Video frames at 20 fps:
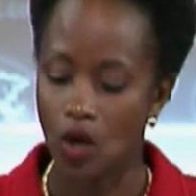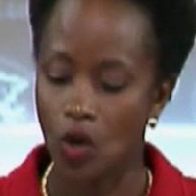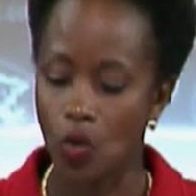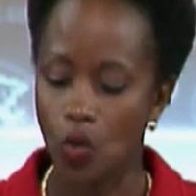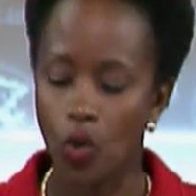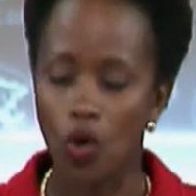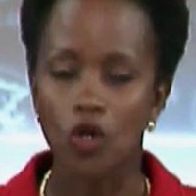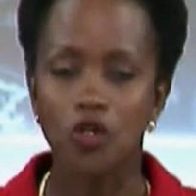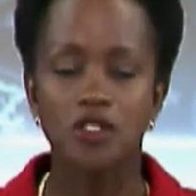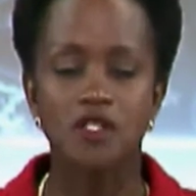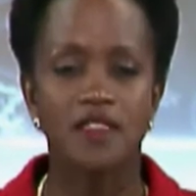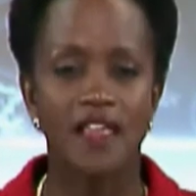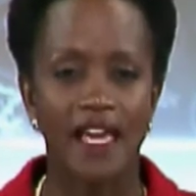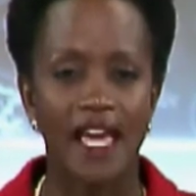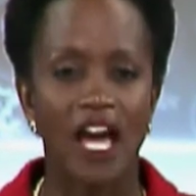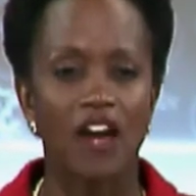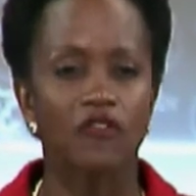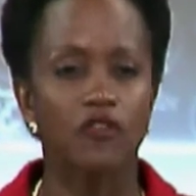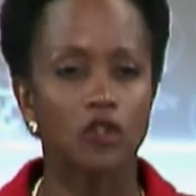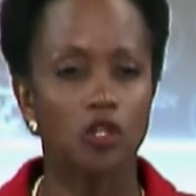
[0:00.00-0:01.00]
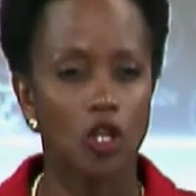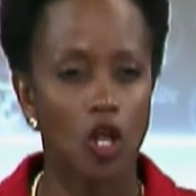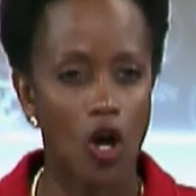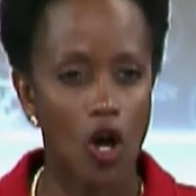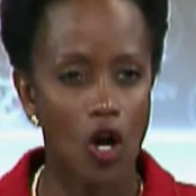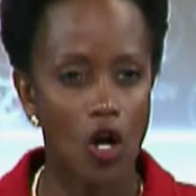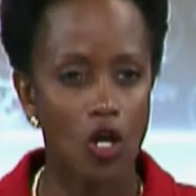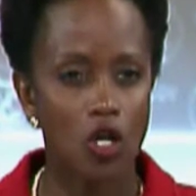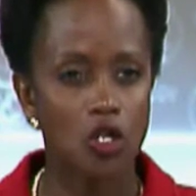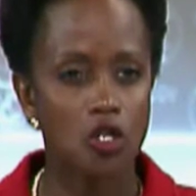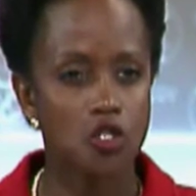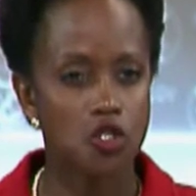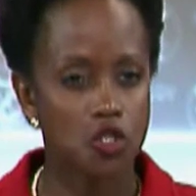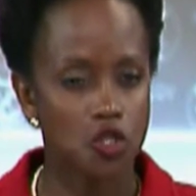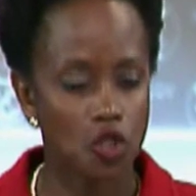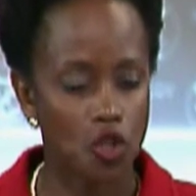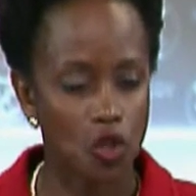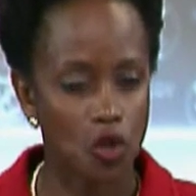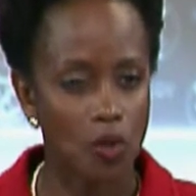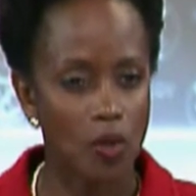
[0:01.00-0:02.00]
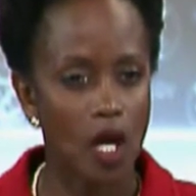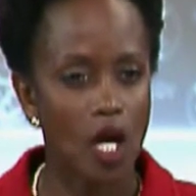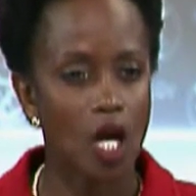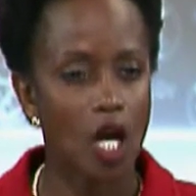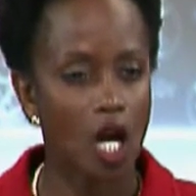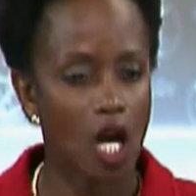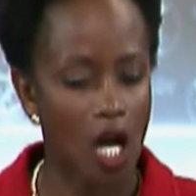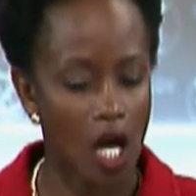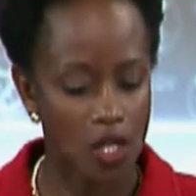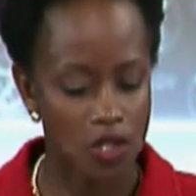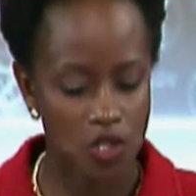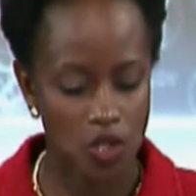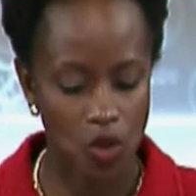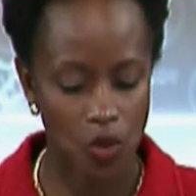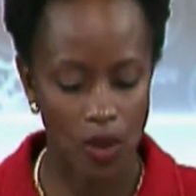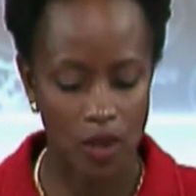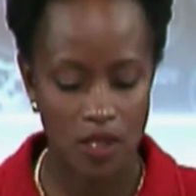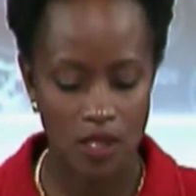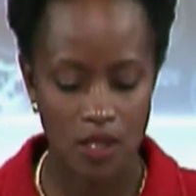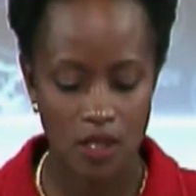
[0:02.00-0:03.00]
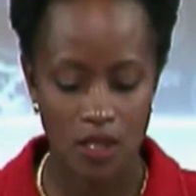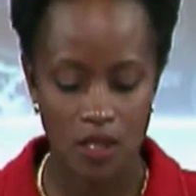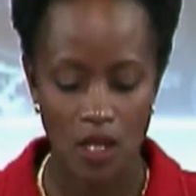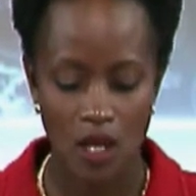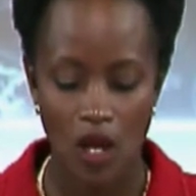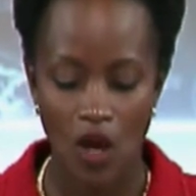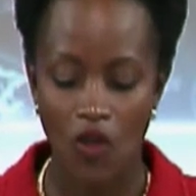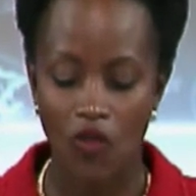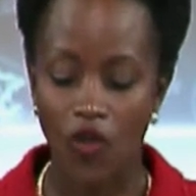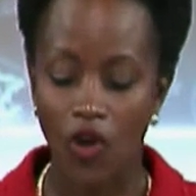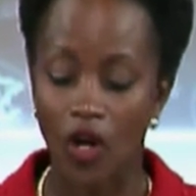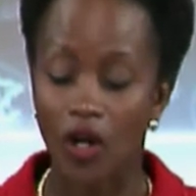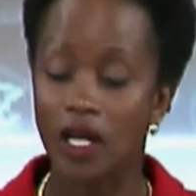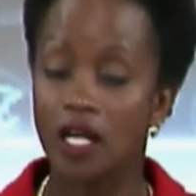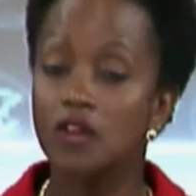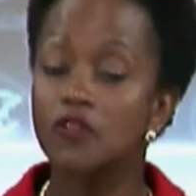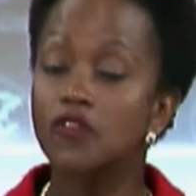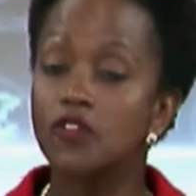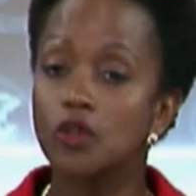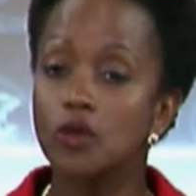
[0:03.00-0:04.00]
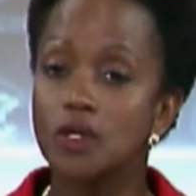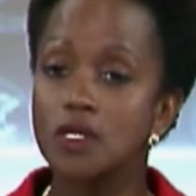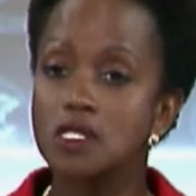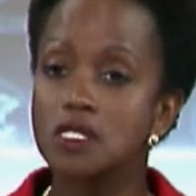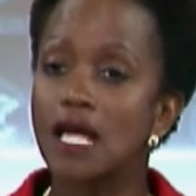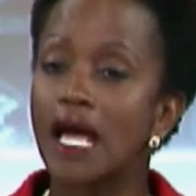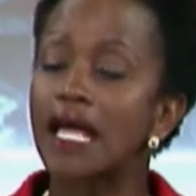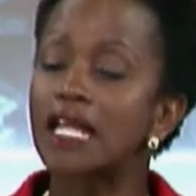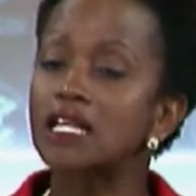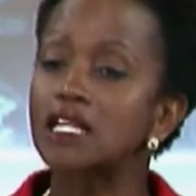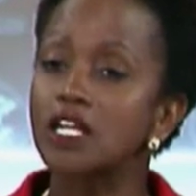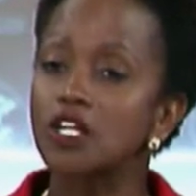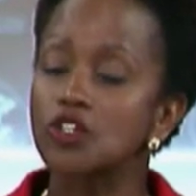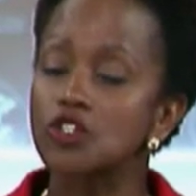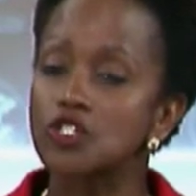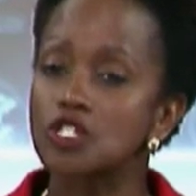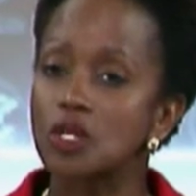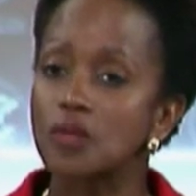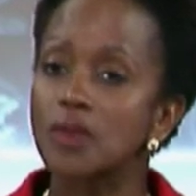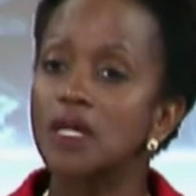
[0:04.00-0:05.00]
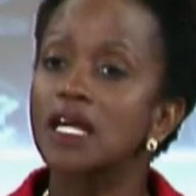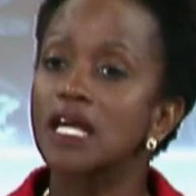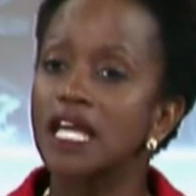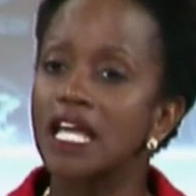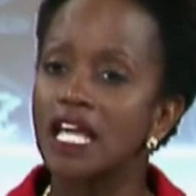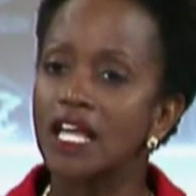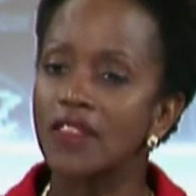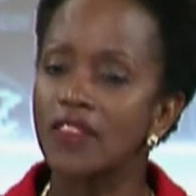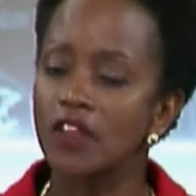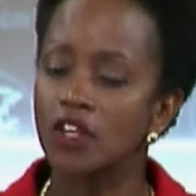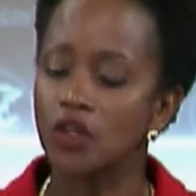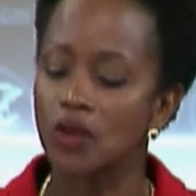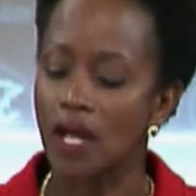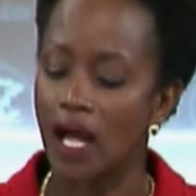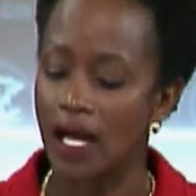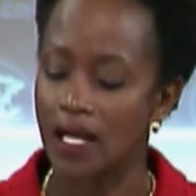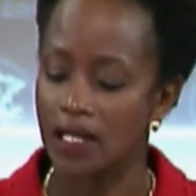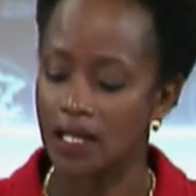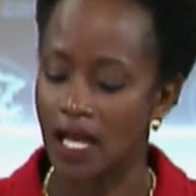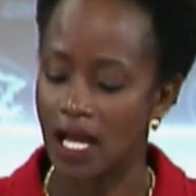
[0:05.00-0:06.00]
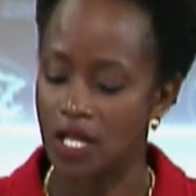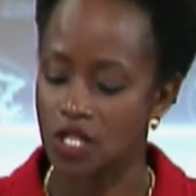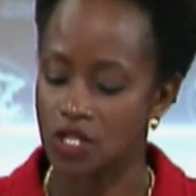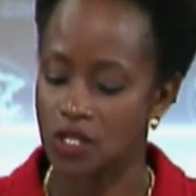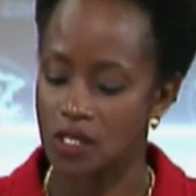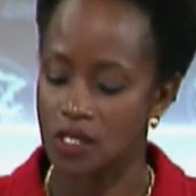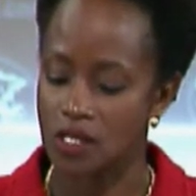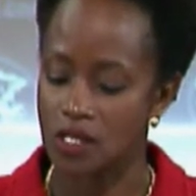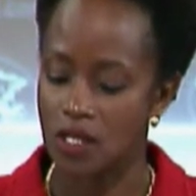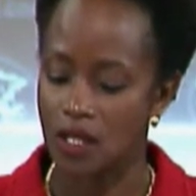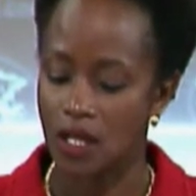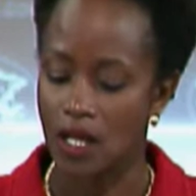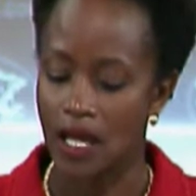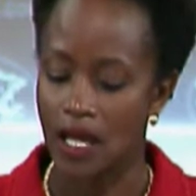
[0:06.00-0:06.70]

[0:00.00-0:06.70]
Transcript: worse, they have long term consequences for our influence and leadership in the United Nations